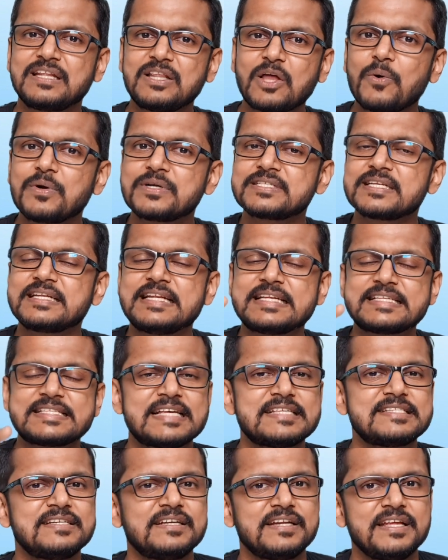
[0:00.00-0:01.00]
now it's a
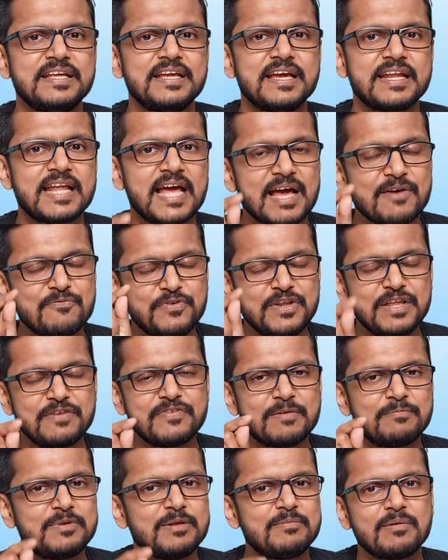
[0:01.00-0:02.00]
necessity, and every
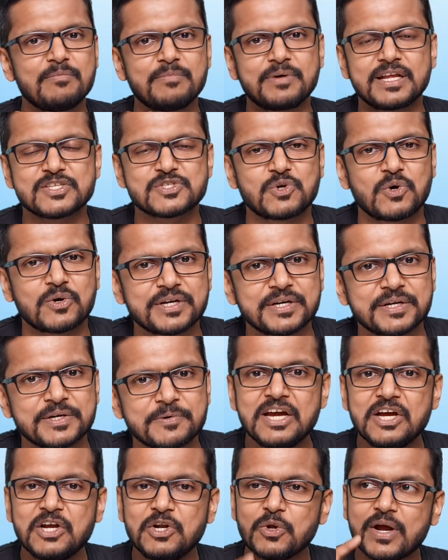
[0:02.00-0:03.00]
family member has got it.
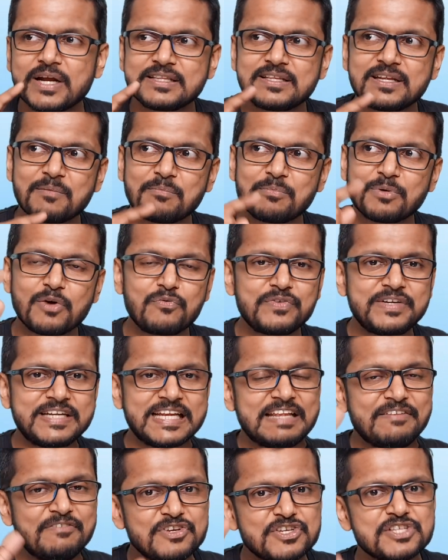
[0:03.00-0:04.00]
Look at the number of
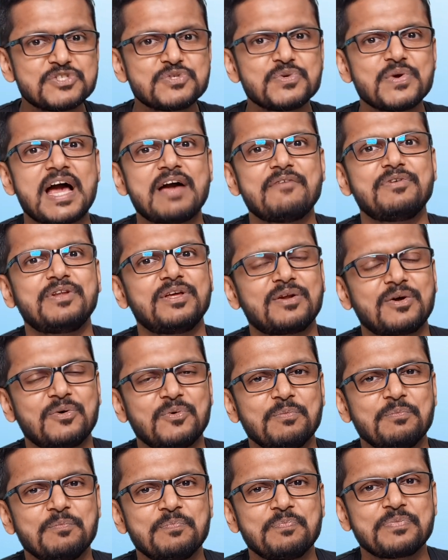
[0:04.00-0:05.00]
televisions you have in your
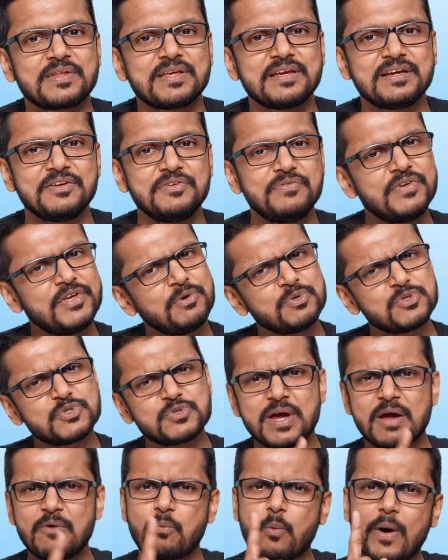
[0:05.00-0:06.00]
home. We used
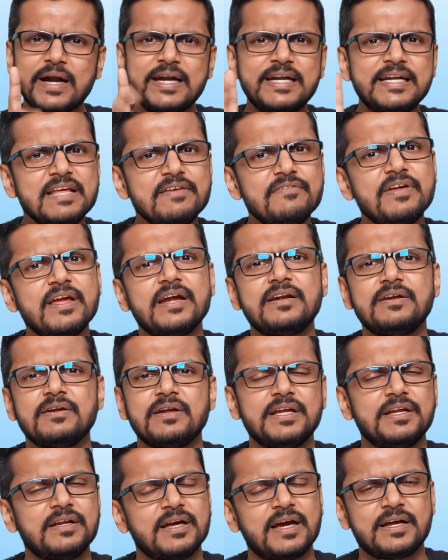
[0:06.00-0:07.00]
to have one TV
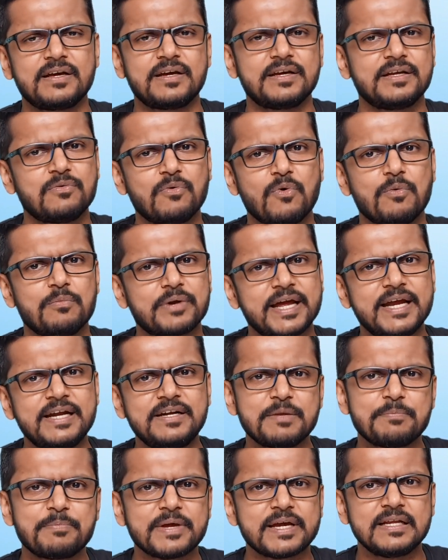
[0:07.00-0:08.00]
in home, right?
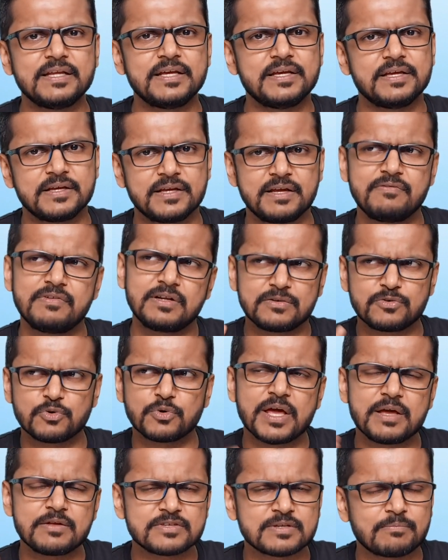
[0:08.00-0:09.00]
Typically, even
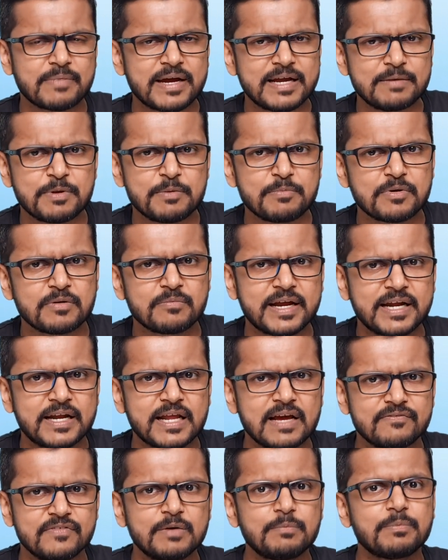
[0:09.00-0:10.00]
today, some of my people might
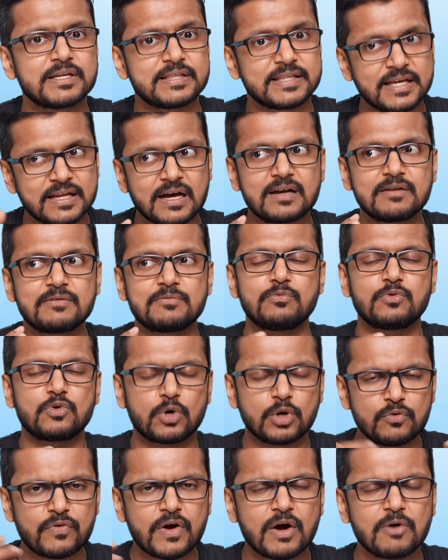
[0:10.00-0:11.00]
have it, but there are a
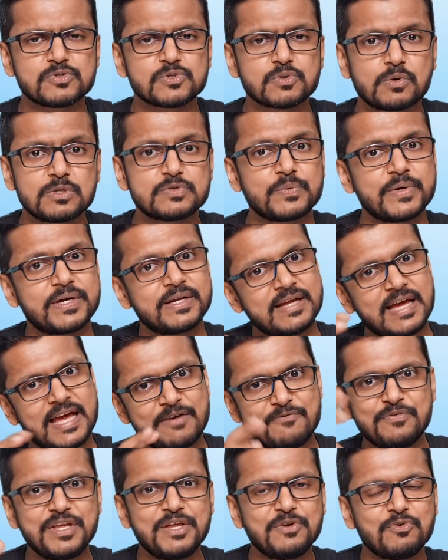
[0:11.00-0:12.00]
lot of households where
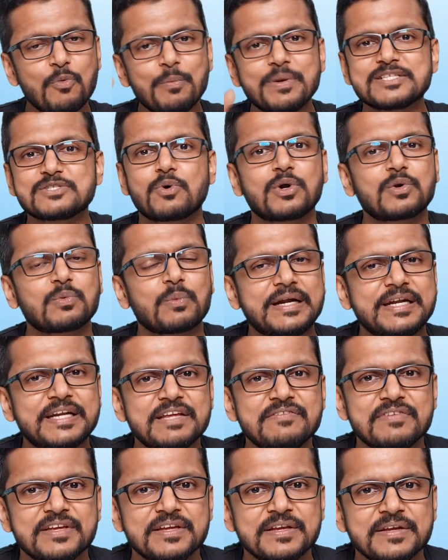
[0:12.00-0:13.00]
every room has got one
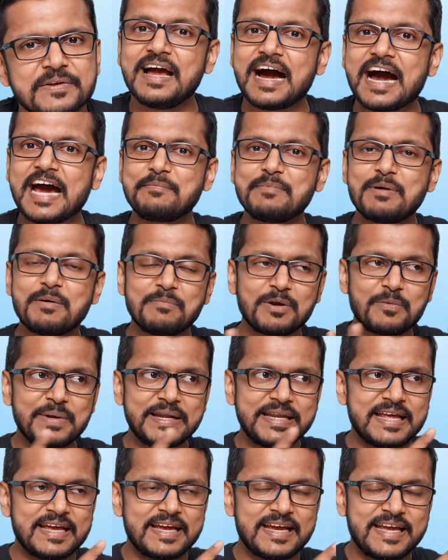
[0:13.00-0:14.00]
TV. I remember
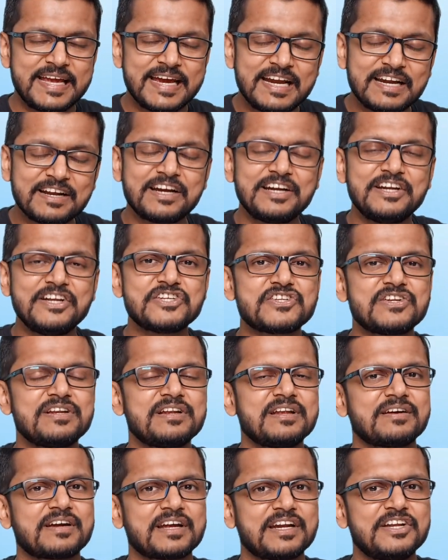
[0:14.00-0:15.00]
when air
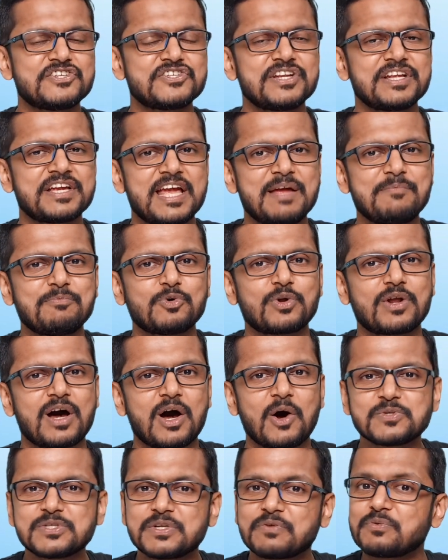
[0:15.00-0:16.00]
condition came to our
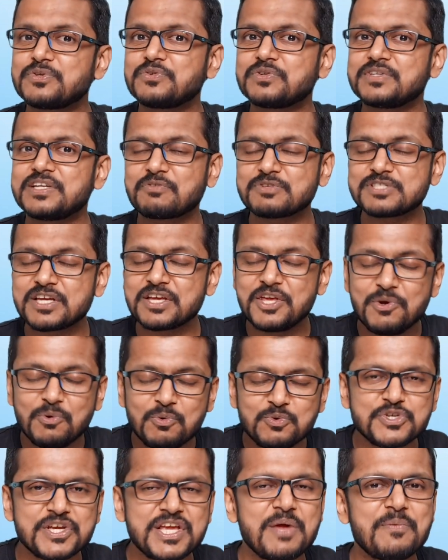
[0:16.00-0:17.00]
house, it was a
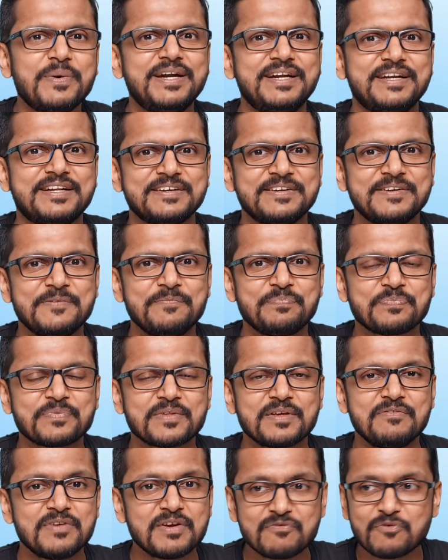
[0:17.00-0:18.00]
huge event.
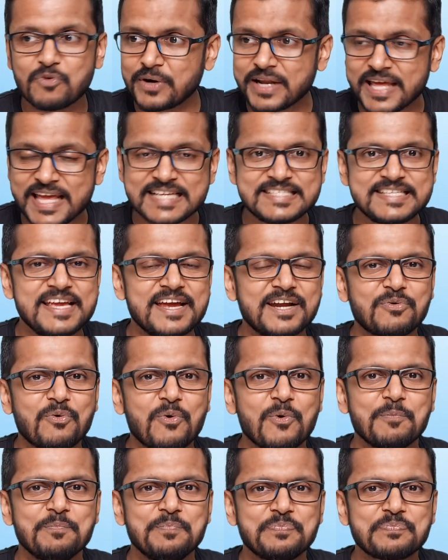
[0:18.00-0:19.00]
We have got AC at
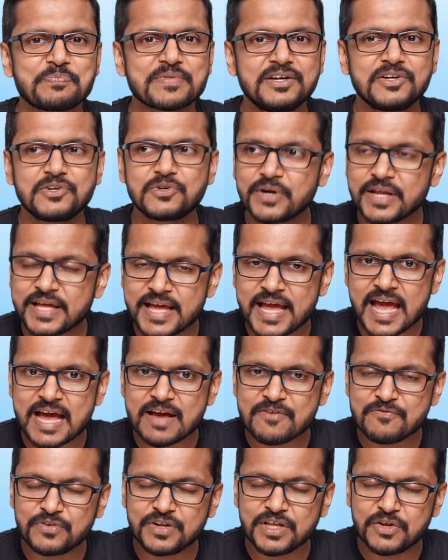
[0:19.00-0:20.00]
home. Today,
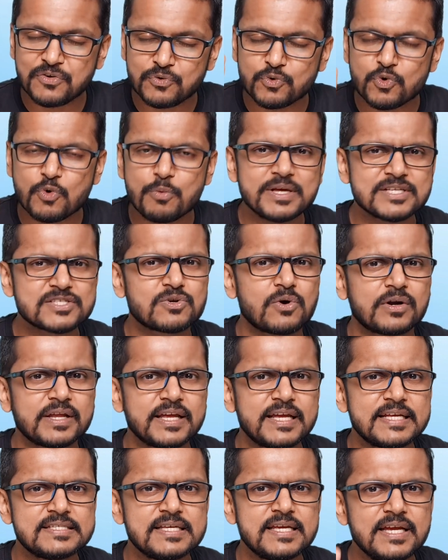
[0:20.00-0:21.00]
every room has got
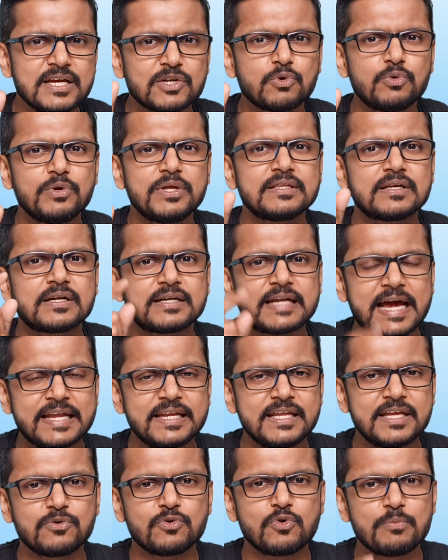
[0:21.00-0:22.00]
AC, including the
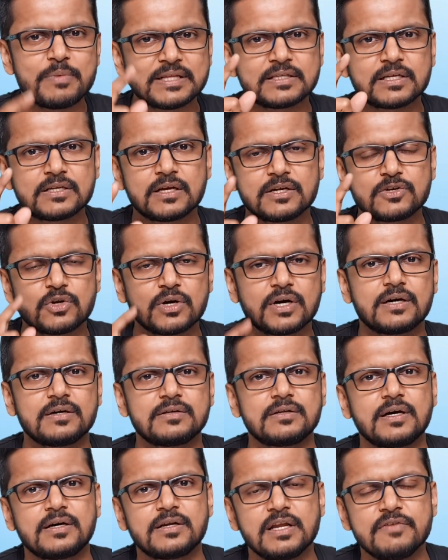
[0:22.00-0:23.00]
dining room and
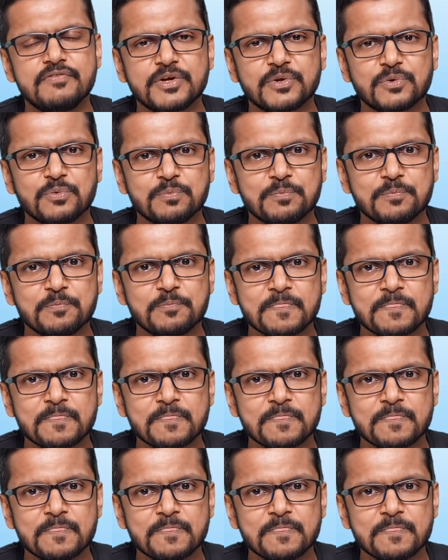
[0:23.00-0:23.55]
the living room,